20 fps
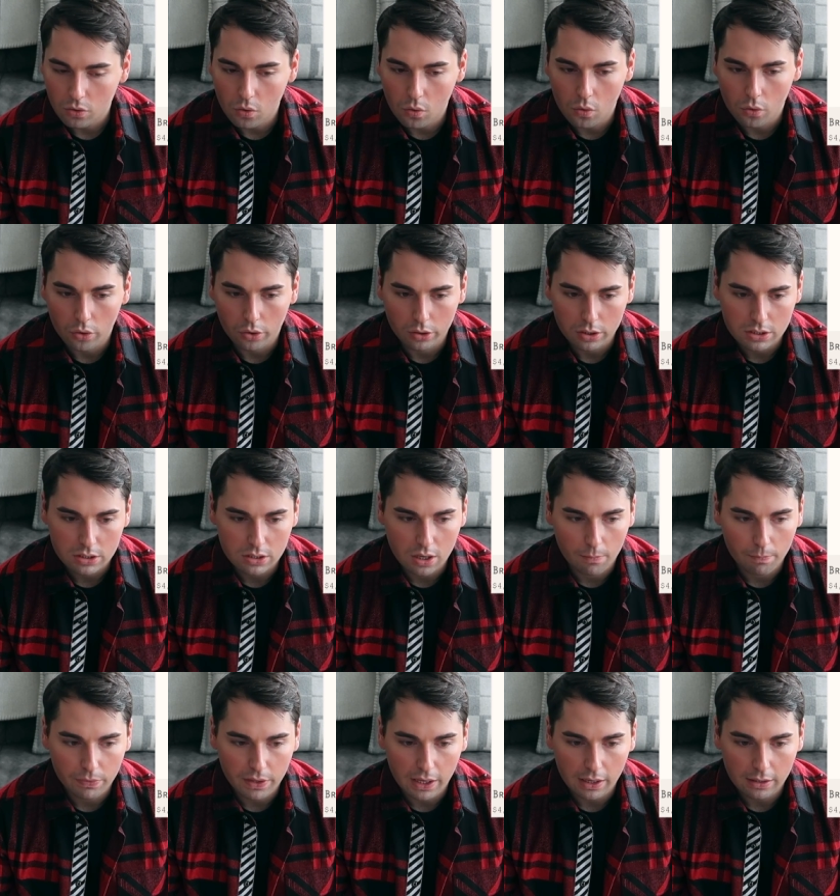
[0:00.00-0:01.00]
or
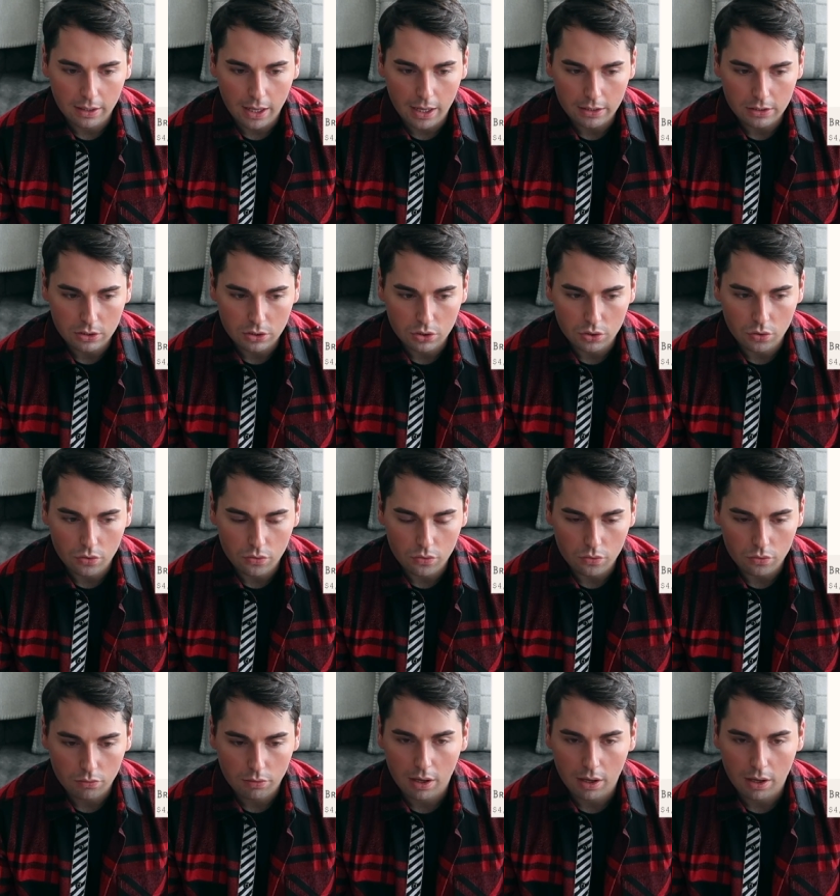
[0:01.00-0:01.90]
something that you